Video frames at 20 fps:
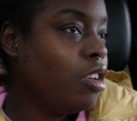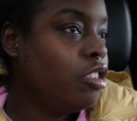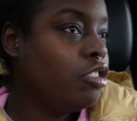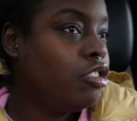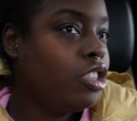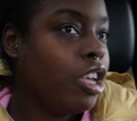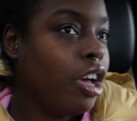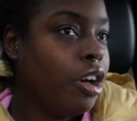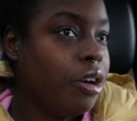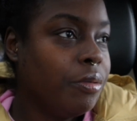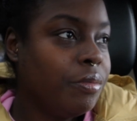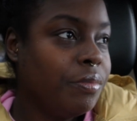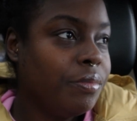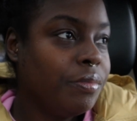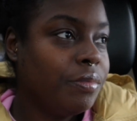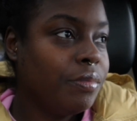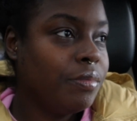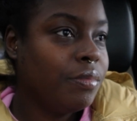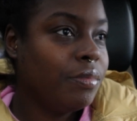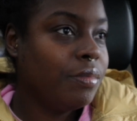So
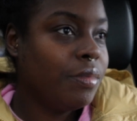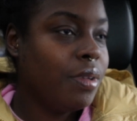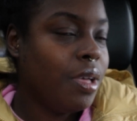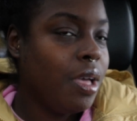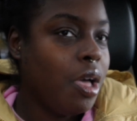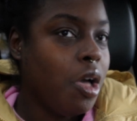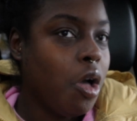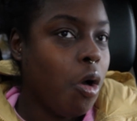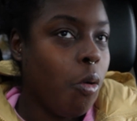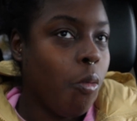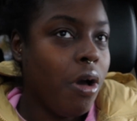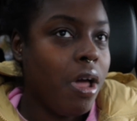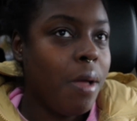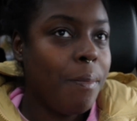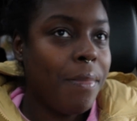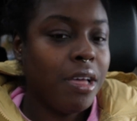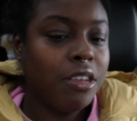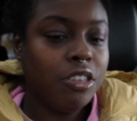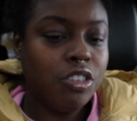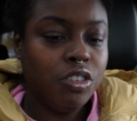what I'm
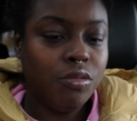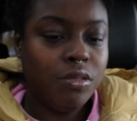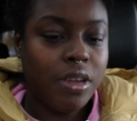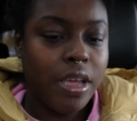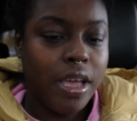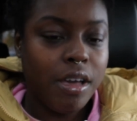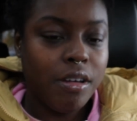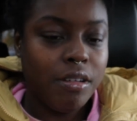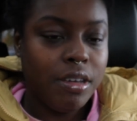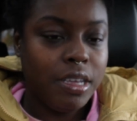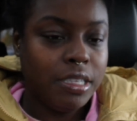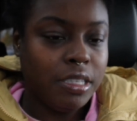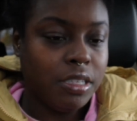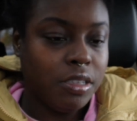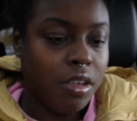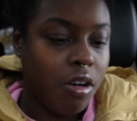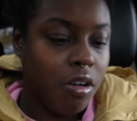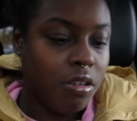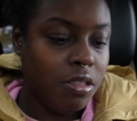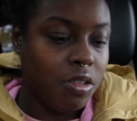about to do now is
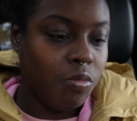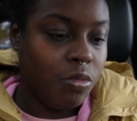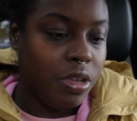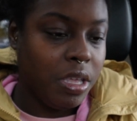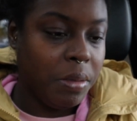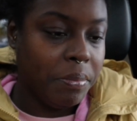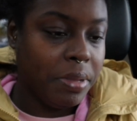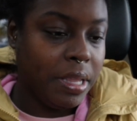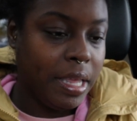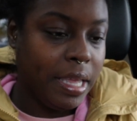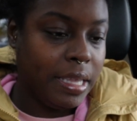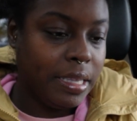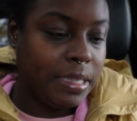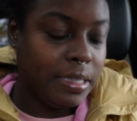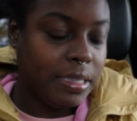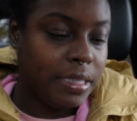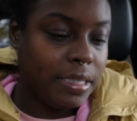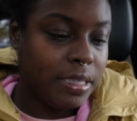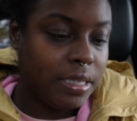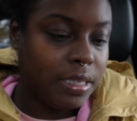call the wing place
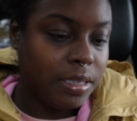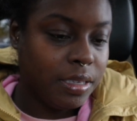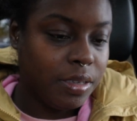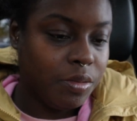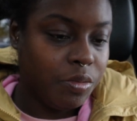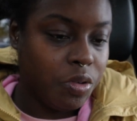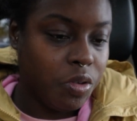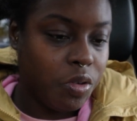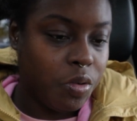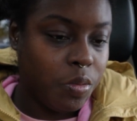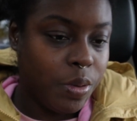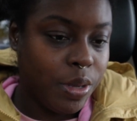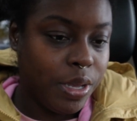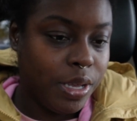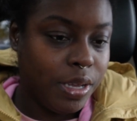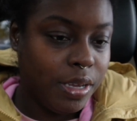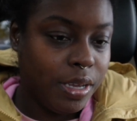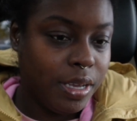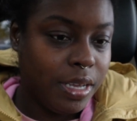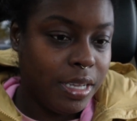real
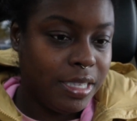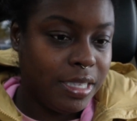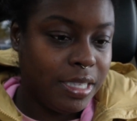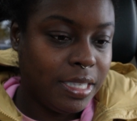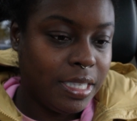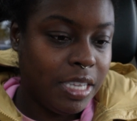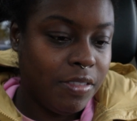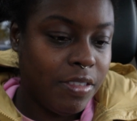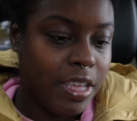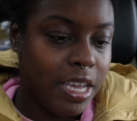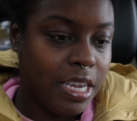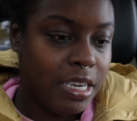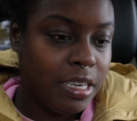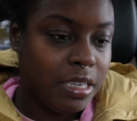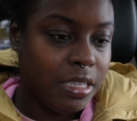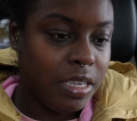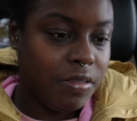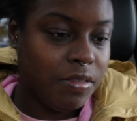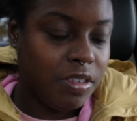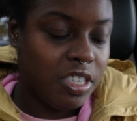quick and see if they can
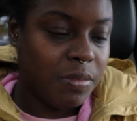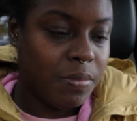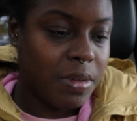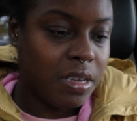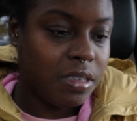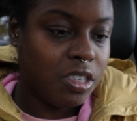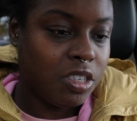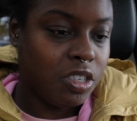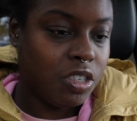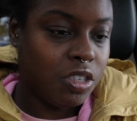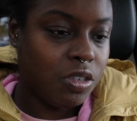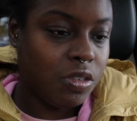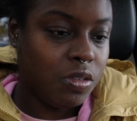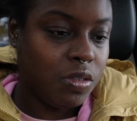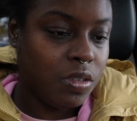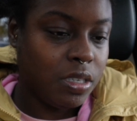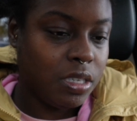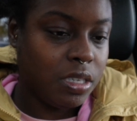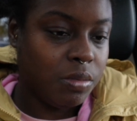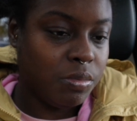deliver to my
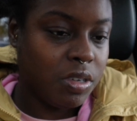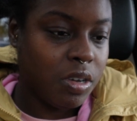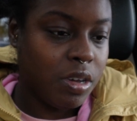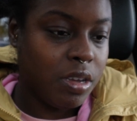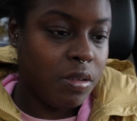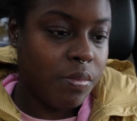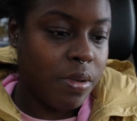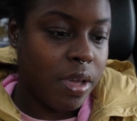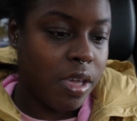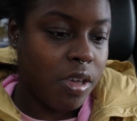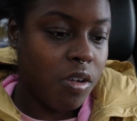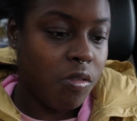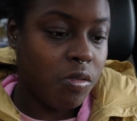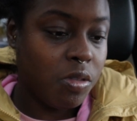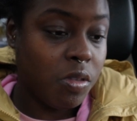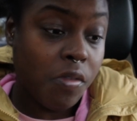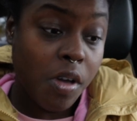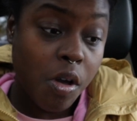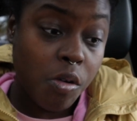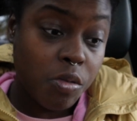sisters. And I'm gonna go ahead and pay it over
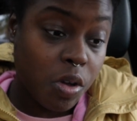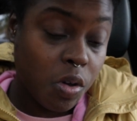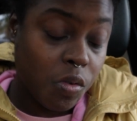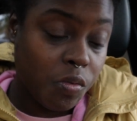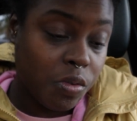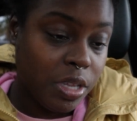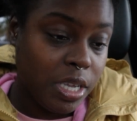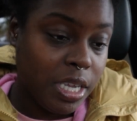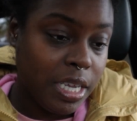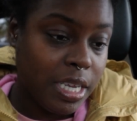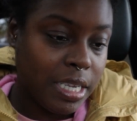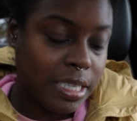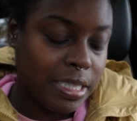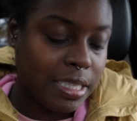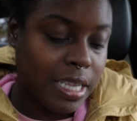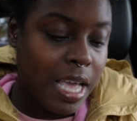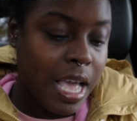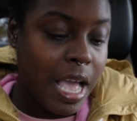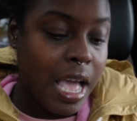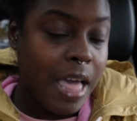the phone, hopefully, because
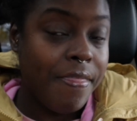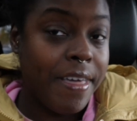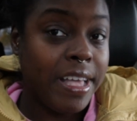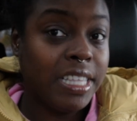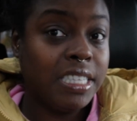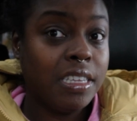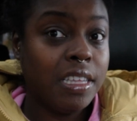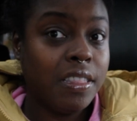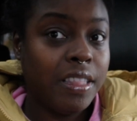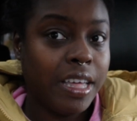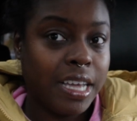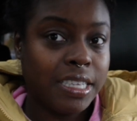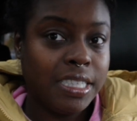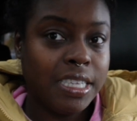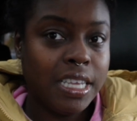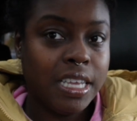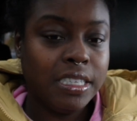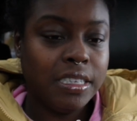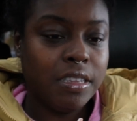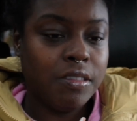that's another, like I
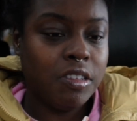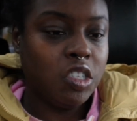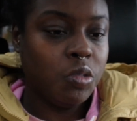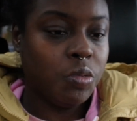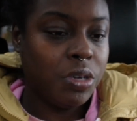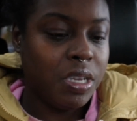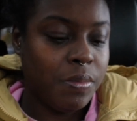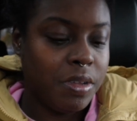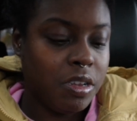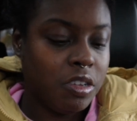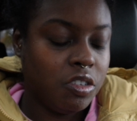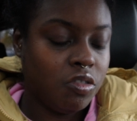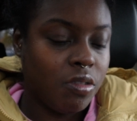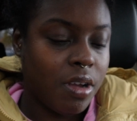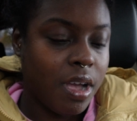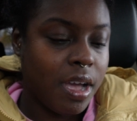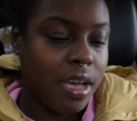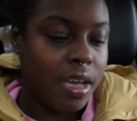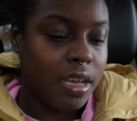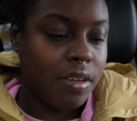said, it's another 20-minute
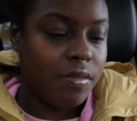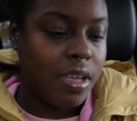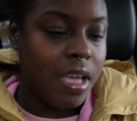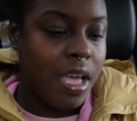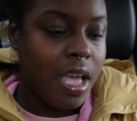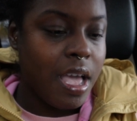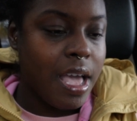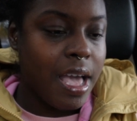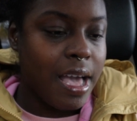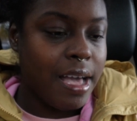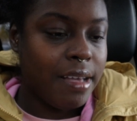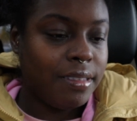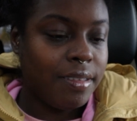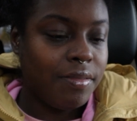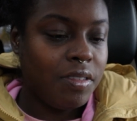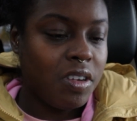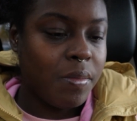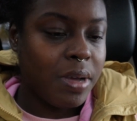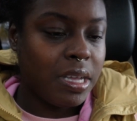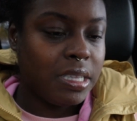drive. I
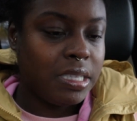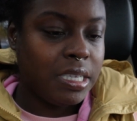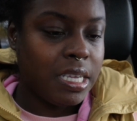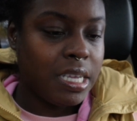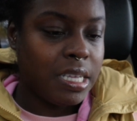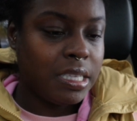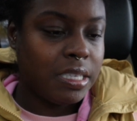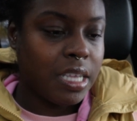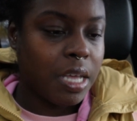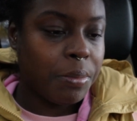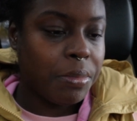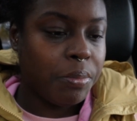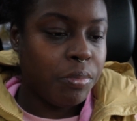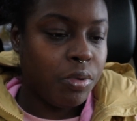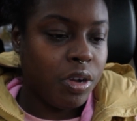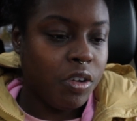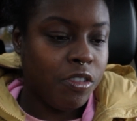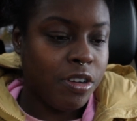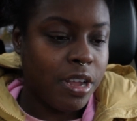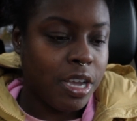took it on my TikTok. My
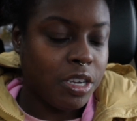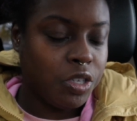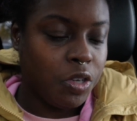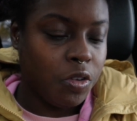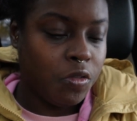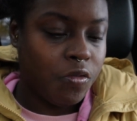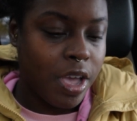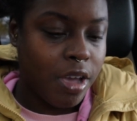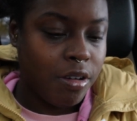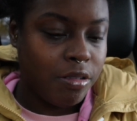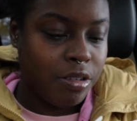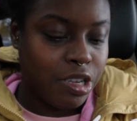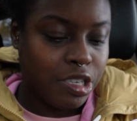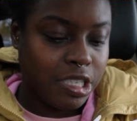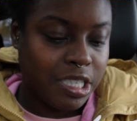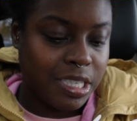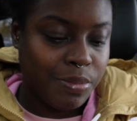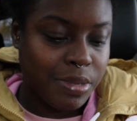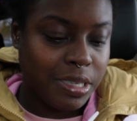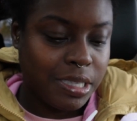boyfriend actually found it.
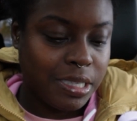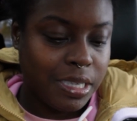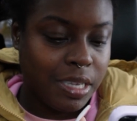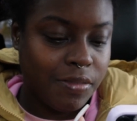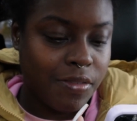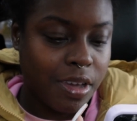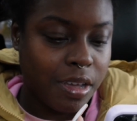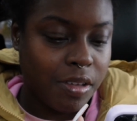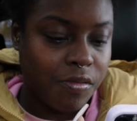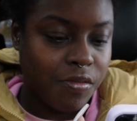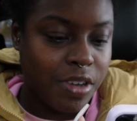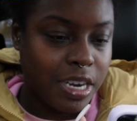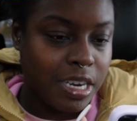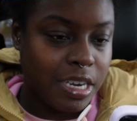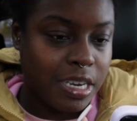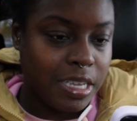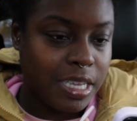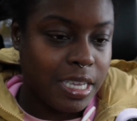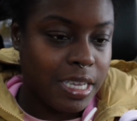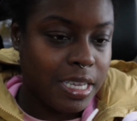Let me see if I can find
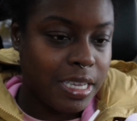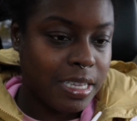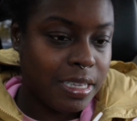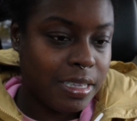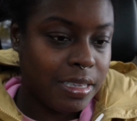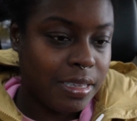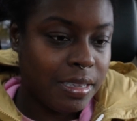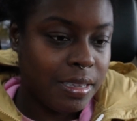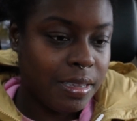it again.